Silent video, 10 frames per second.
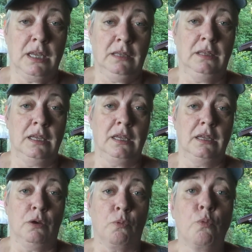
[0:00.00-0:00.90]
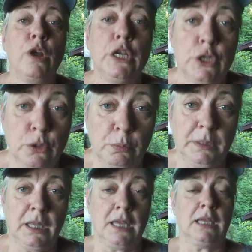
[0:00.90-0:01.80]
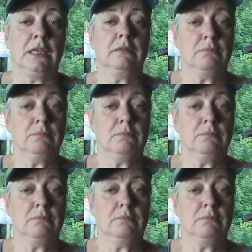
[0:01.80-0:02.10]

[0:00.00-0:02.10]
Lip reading: get the original, but they could